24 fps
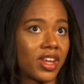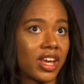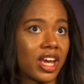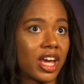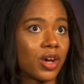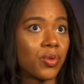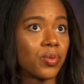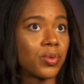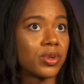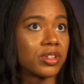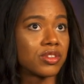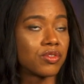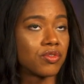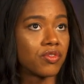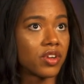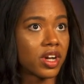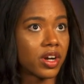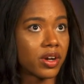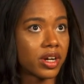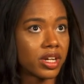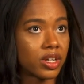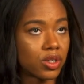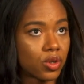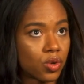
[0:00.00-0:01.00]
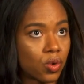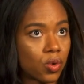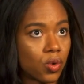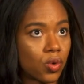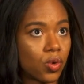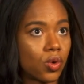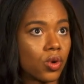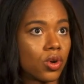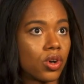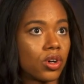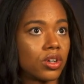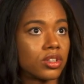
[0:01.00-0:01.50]
it was very
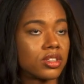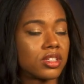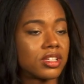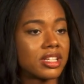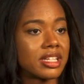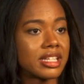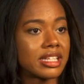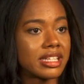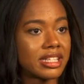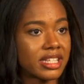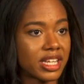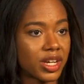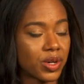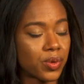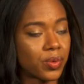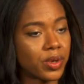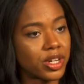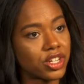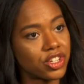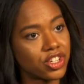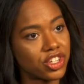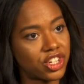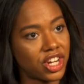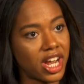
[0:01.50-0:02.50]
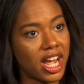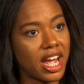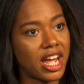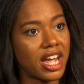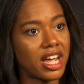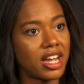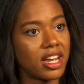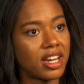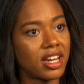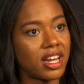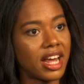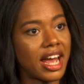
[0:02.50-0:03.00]
cool to sit with
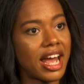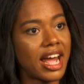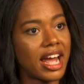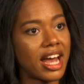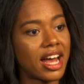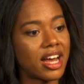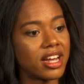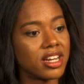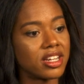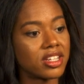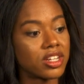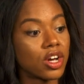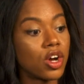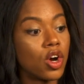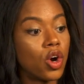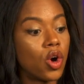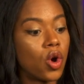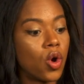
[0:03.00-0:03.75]
Shane and